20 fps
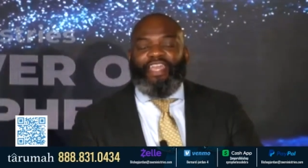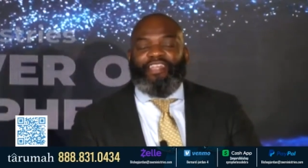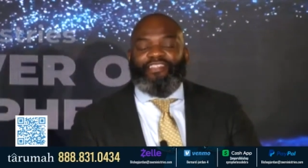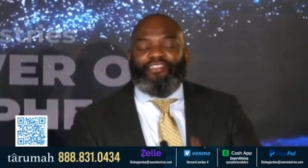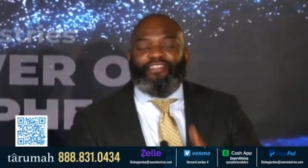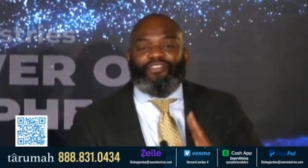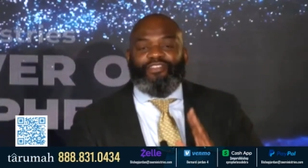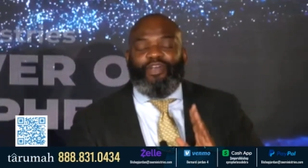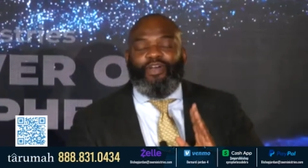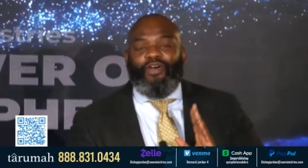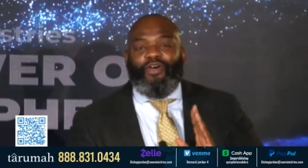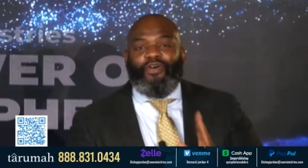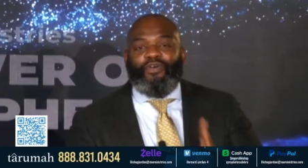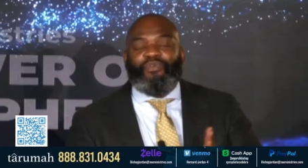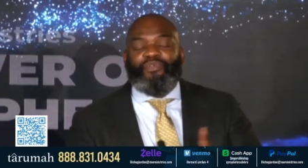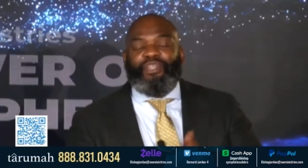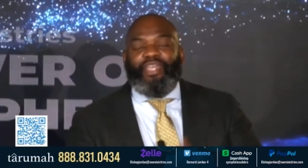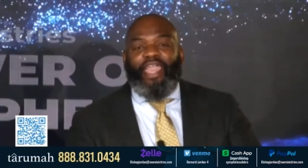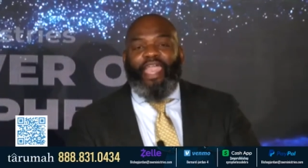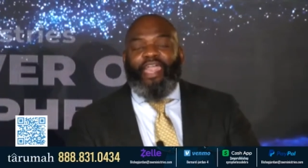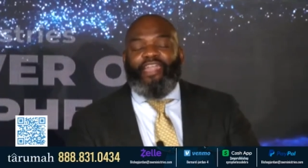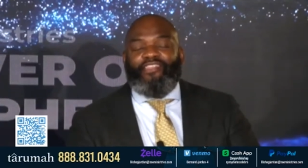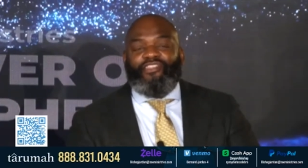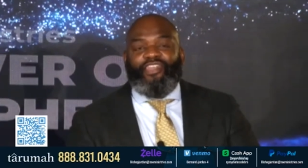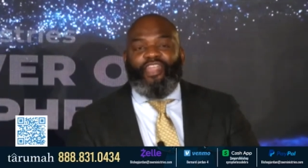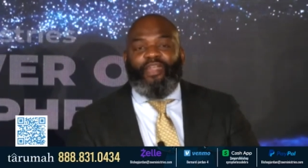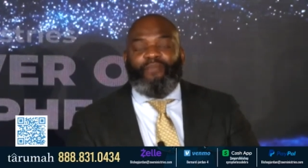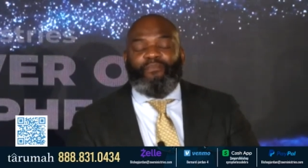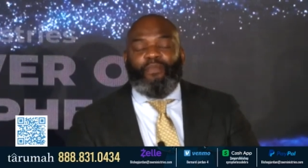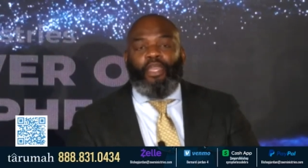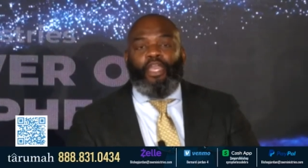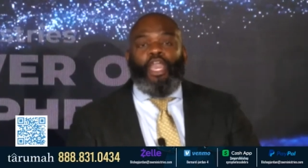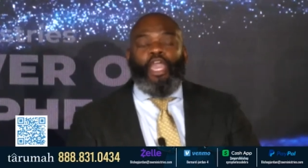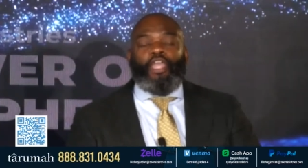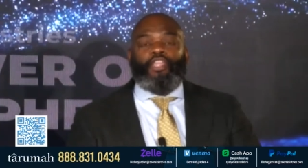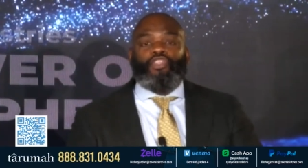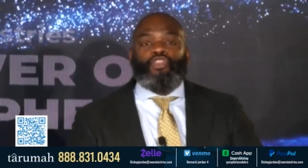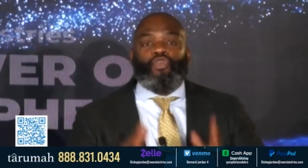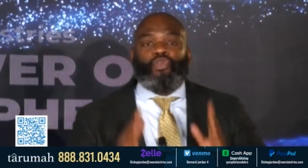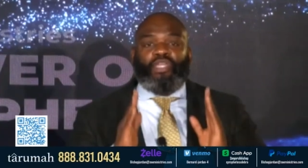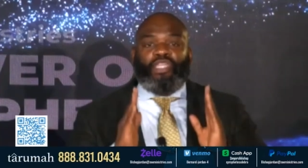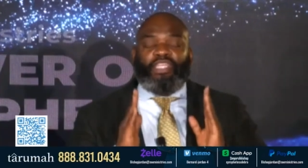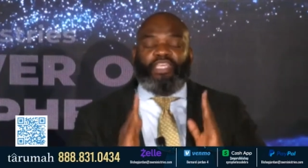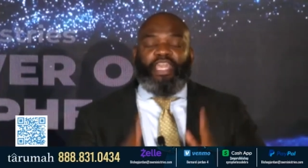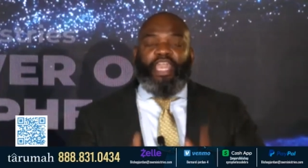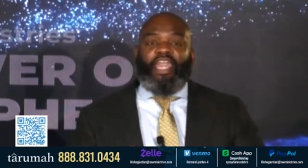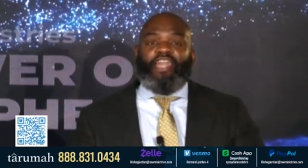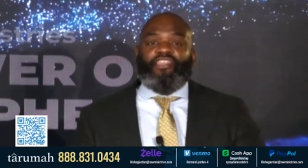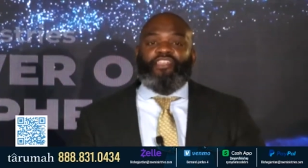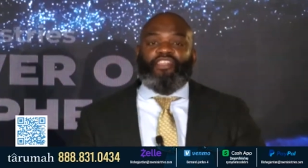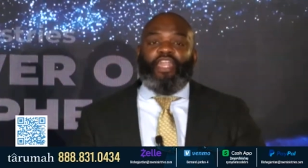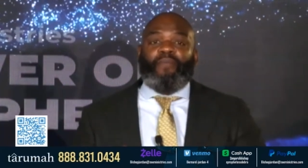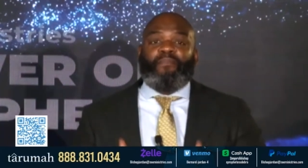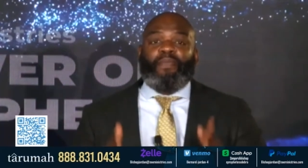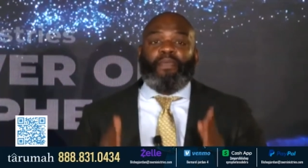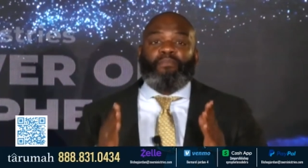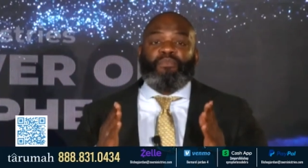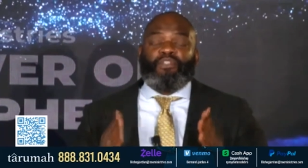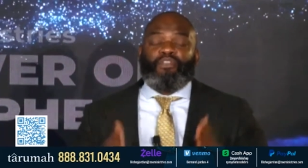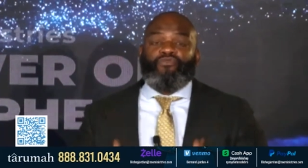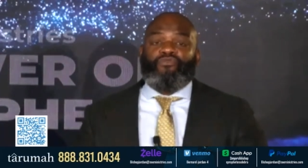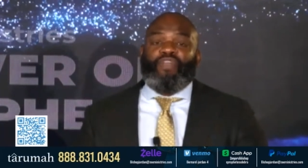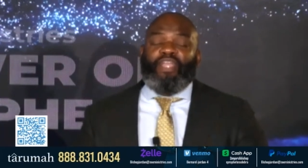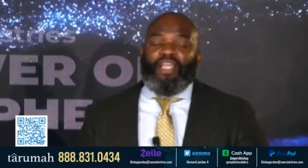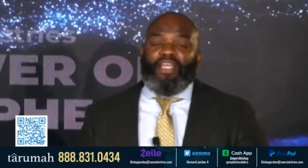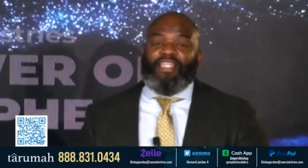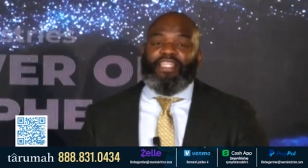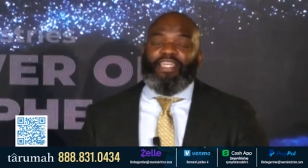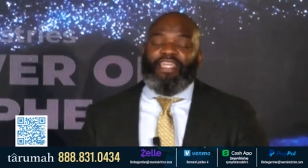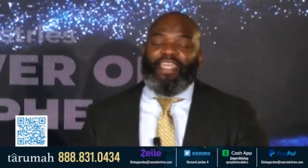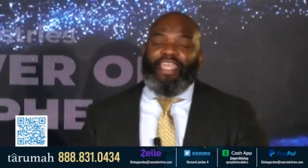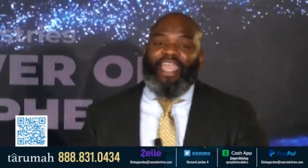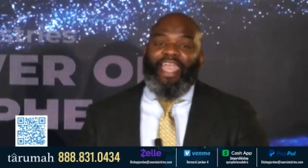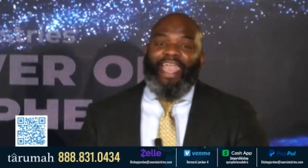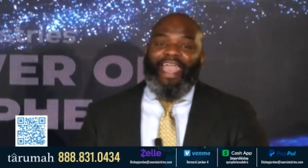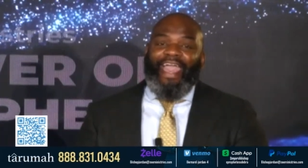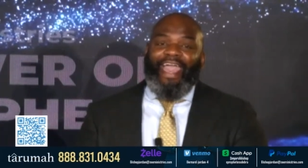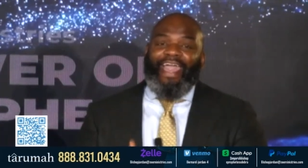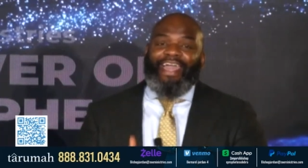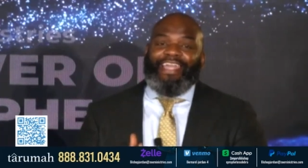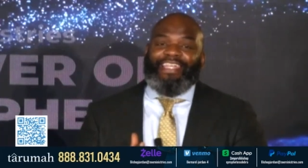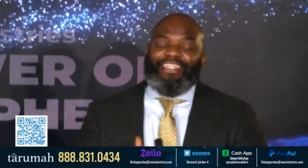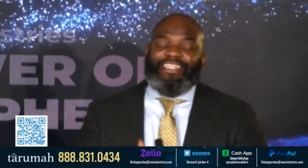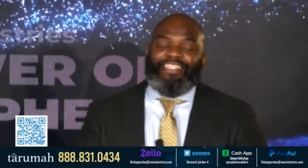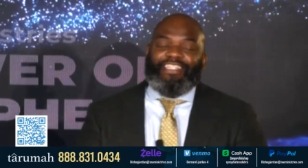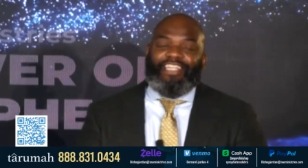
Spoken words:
has his own Cash App, and you can Cash App him directly at